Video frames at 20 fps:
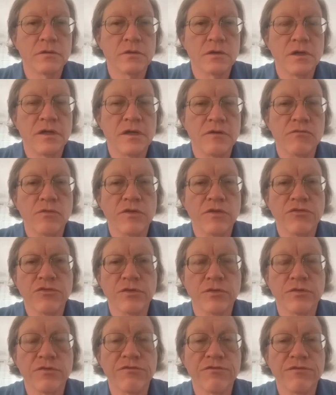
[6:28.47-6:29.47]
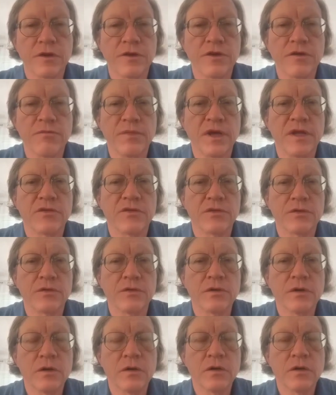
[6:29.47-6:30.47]
and with certain
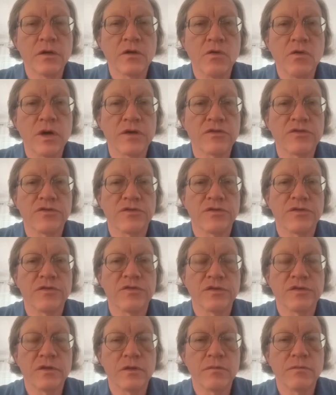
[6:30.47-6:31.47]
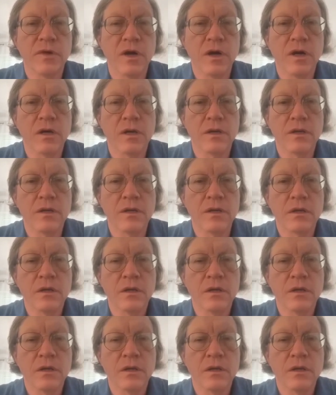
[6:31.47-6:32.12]
fundamental questions in mind.